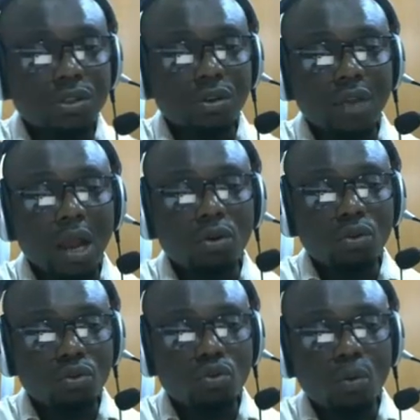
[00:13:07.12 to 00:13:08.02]
of
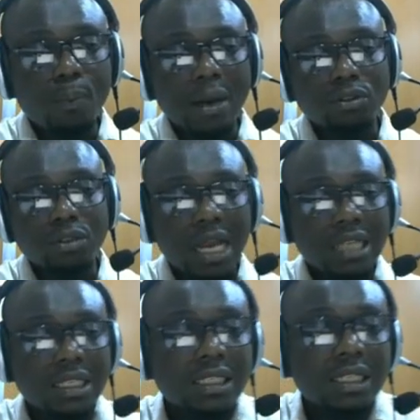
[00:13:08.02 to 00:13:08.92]
Yangon, who
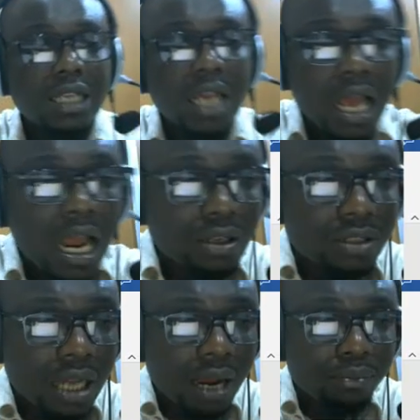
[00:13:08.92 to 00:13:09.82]
patronizes health
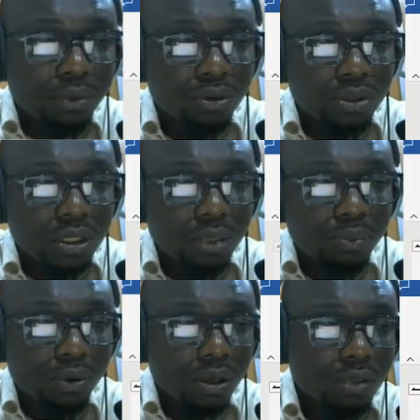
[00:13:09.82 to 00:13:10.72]
and beauty
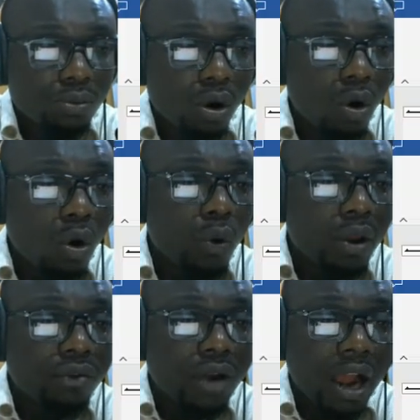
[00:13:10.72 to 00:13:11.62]
products the more. Oh, we
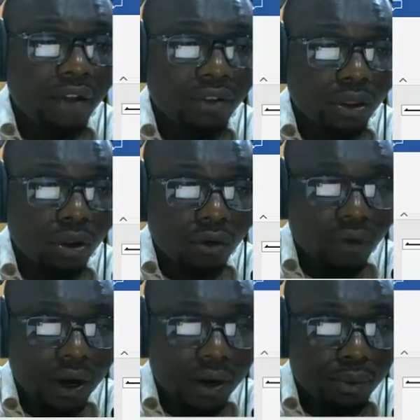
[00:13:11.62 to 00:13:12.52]
even have a third
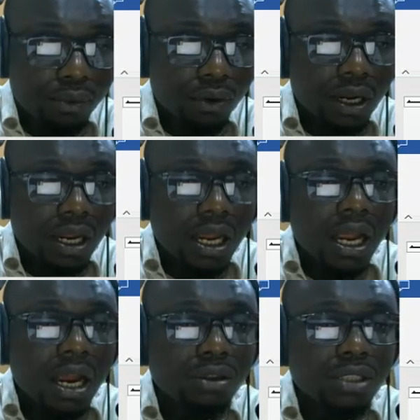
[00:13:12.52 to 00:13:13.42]
variable,
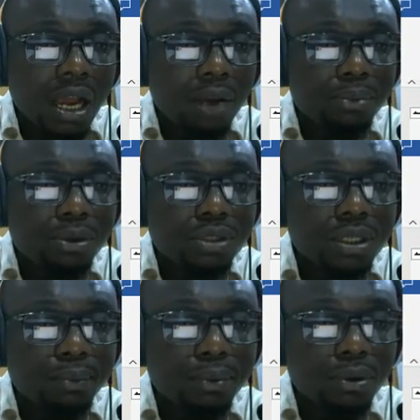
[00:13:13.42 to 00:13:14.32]
health and beauty
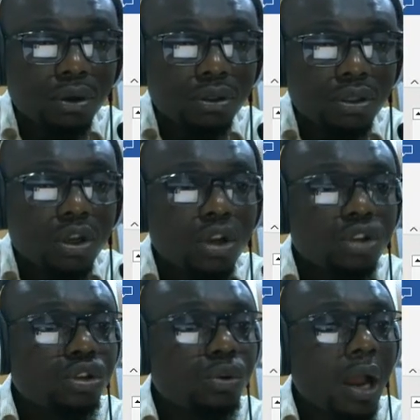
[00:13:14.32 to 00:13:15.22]
products. So
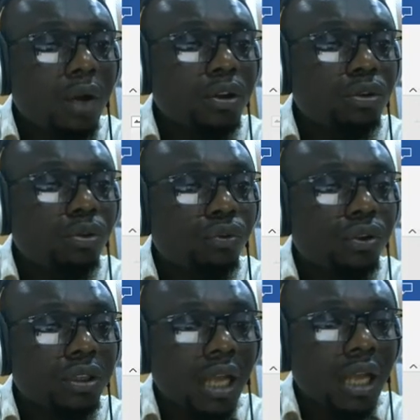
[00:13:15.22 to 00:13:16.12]
we are going to
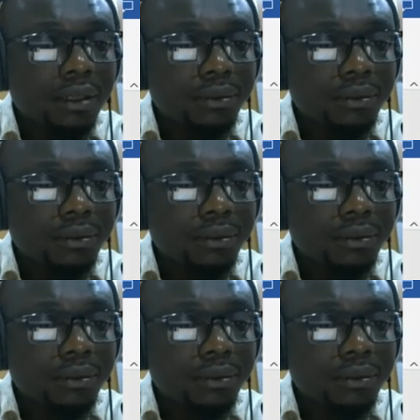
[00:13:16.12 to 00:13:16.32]
filter